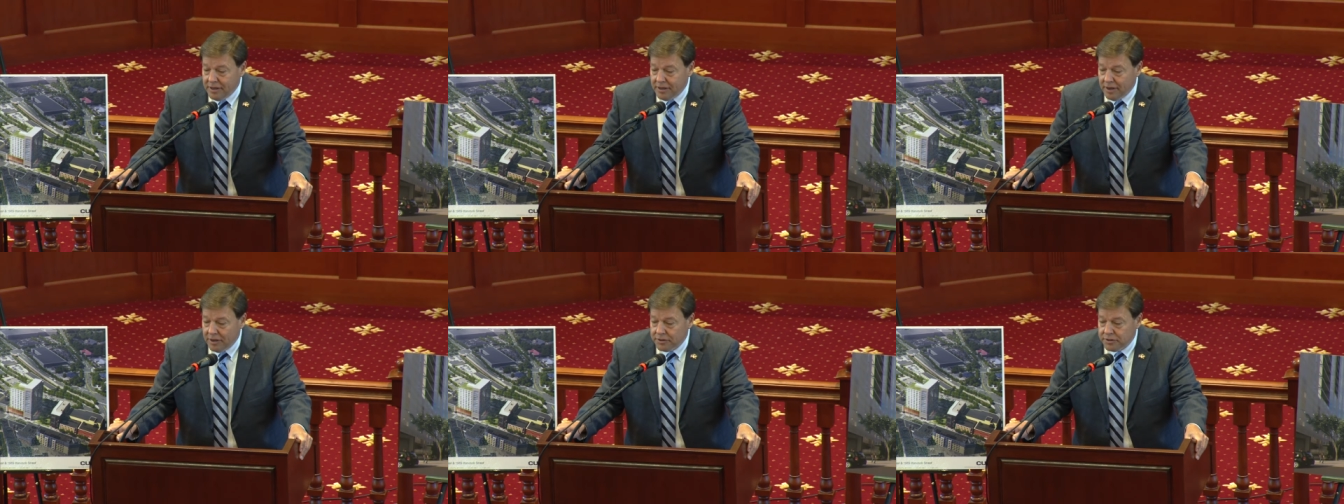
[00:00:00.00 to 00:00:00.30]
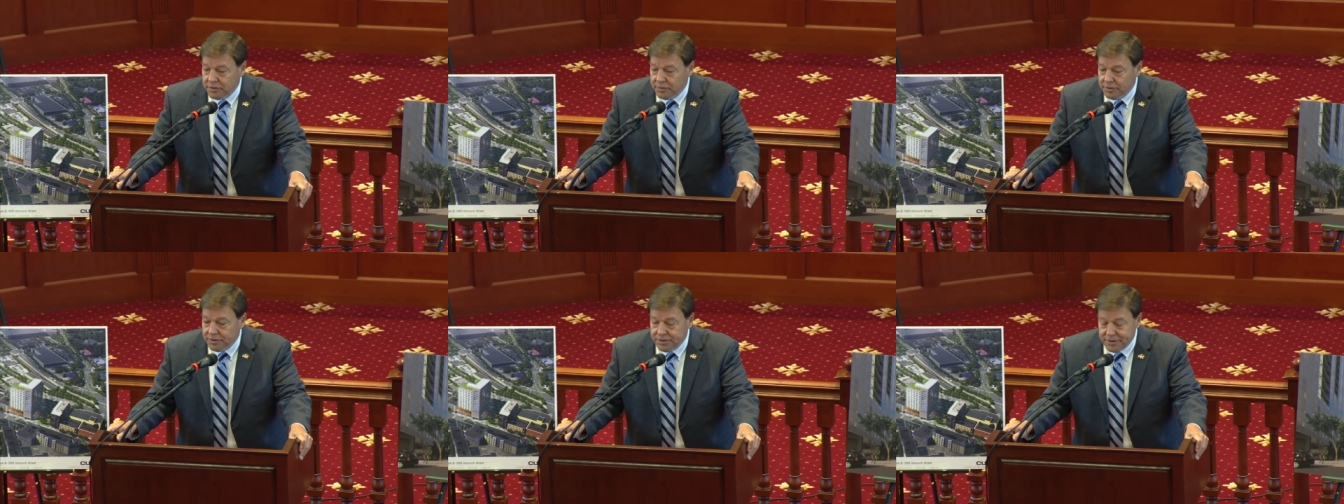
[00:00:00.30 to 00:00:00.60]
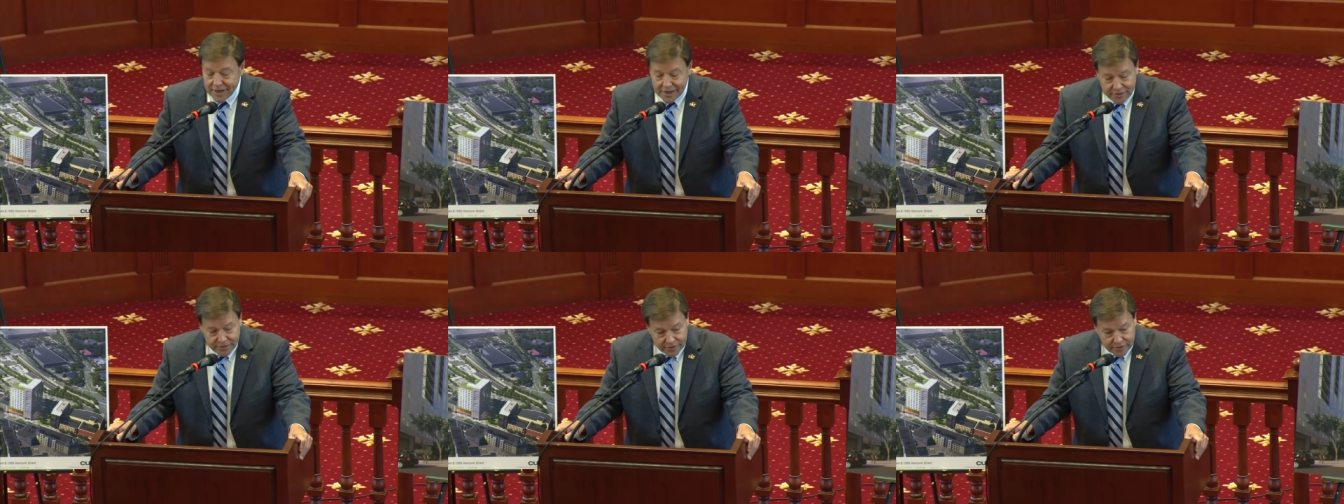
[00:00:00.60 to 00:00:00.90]
Cultural
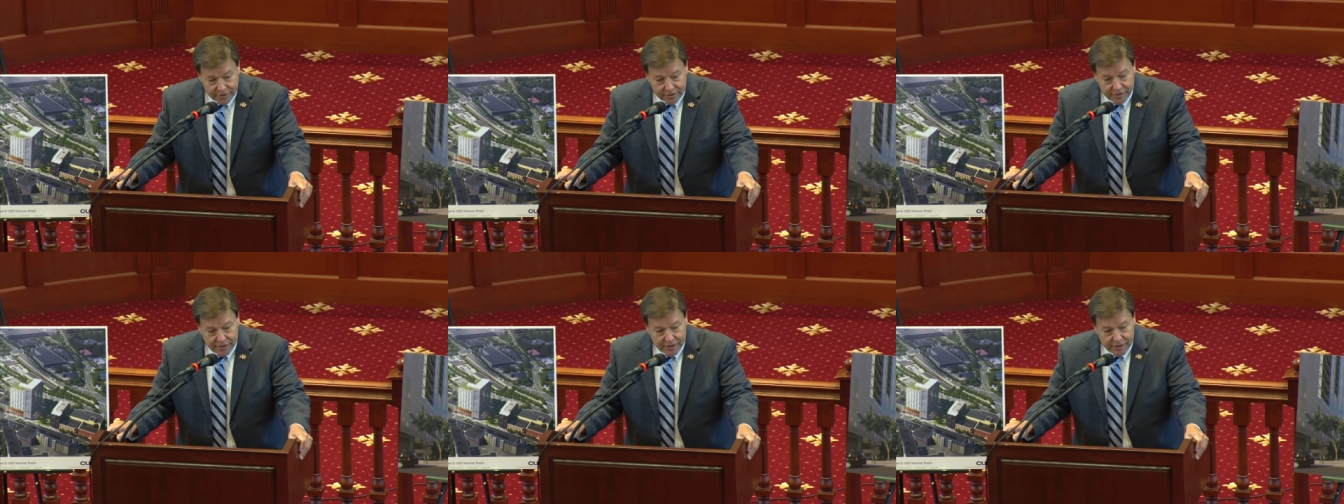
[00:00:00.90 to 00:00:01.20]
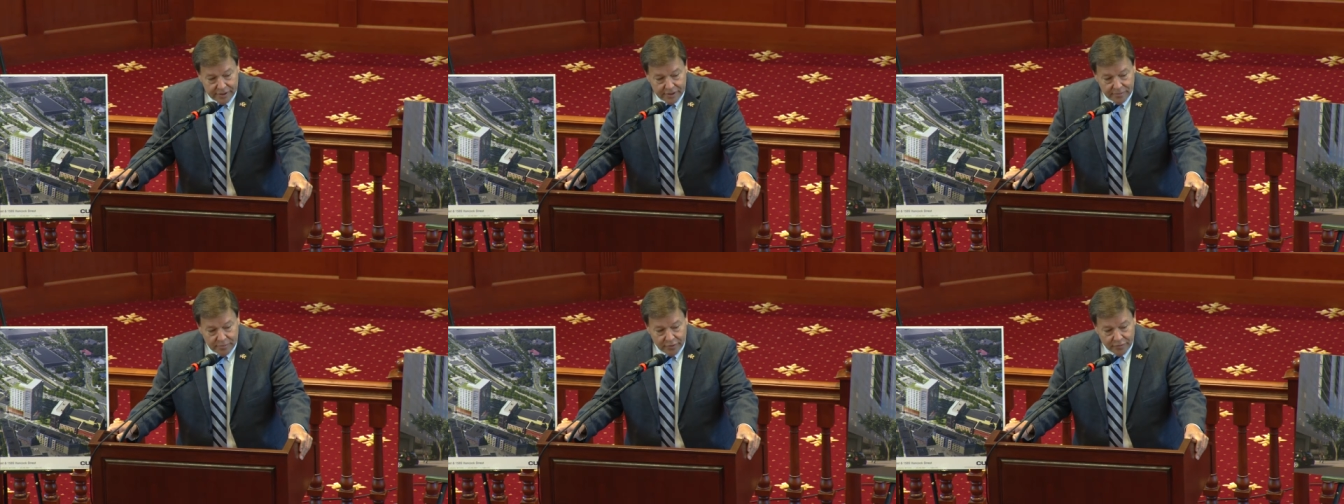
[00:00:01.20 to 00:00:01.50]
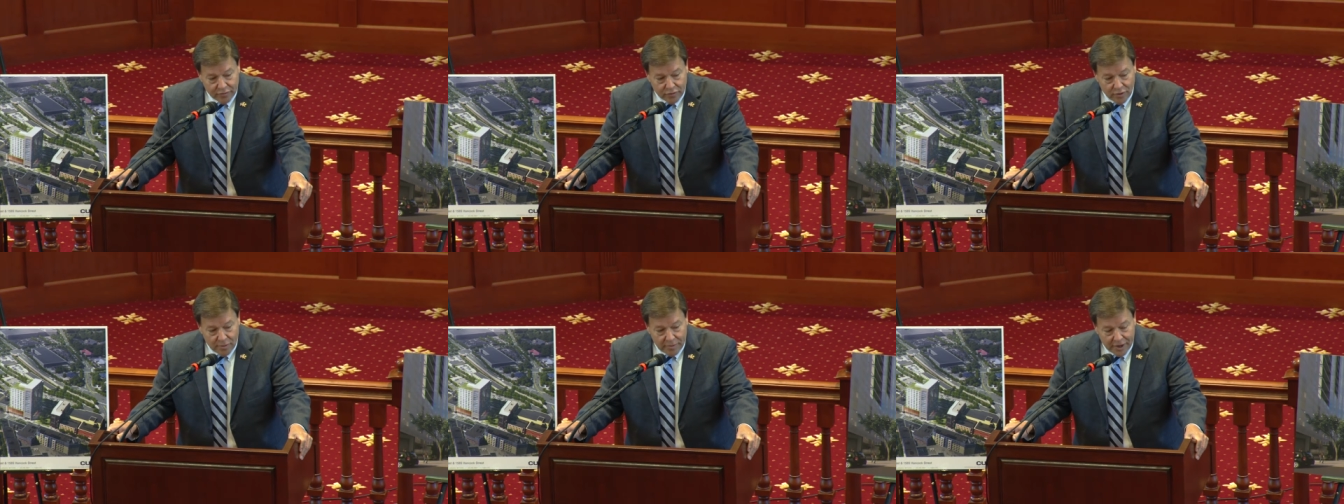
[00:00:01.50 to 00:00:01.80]
Center,
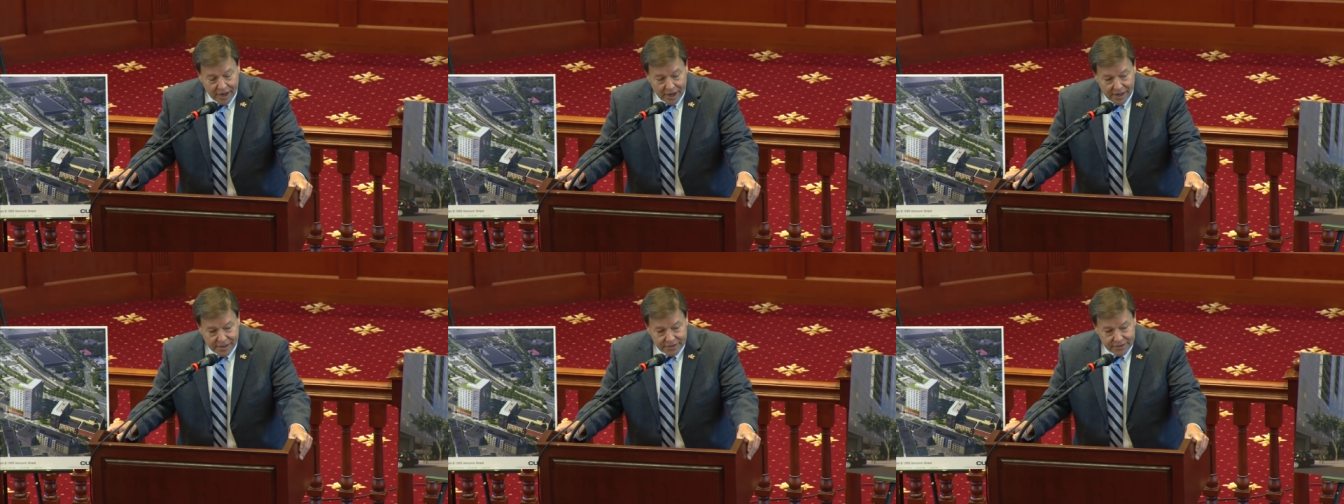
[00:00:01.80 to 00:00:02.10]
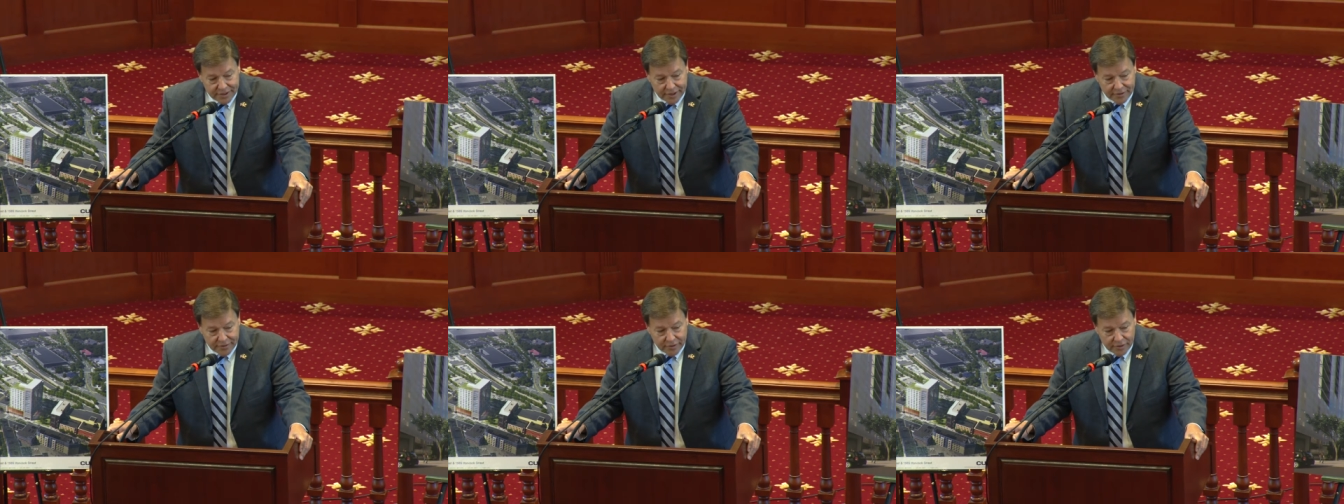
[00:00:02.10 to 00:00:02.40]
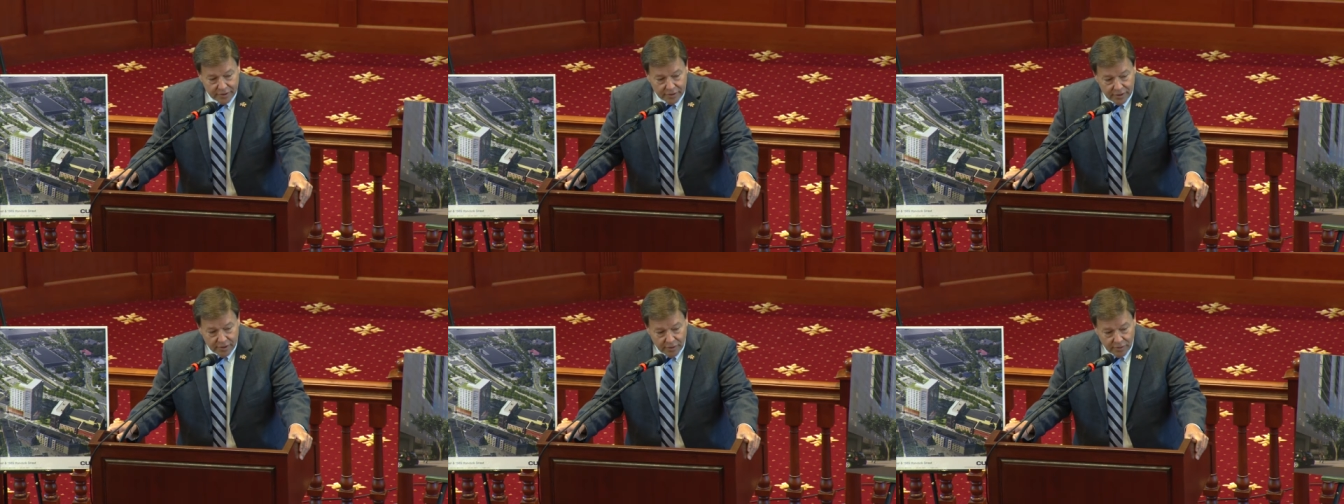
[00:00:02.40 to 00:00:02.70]
Performing Arts
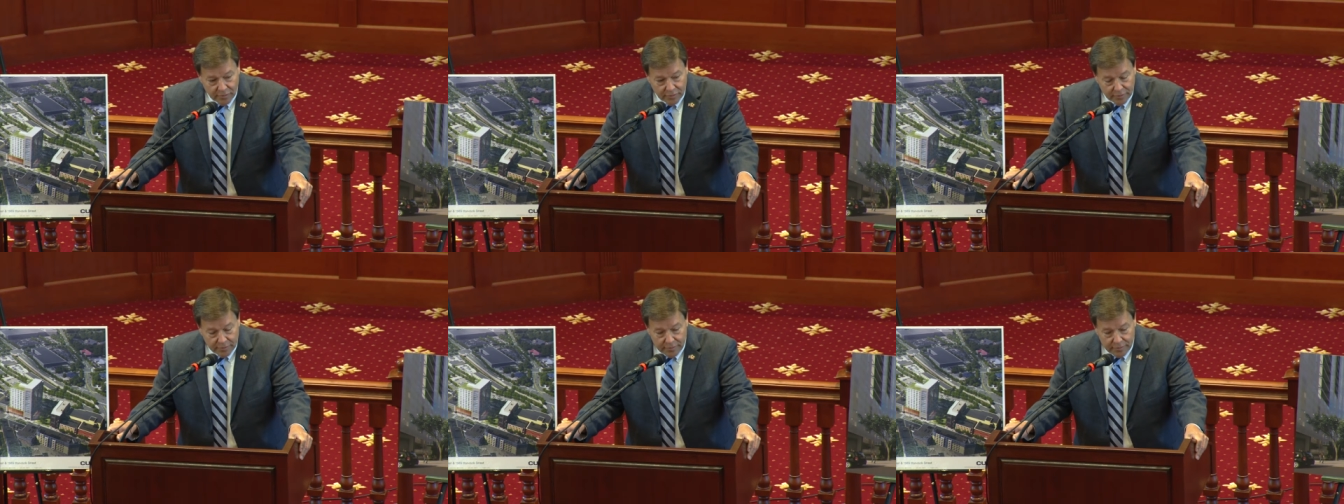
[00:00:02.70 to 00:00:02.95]
Center,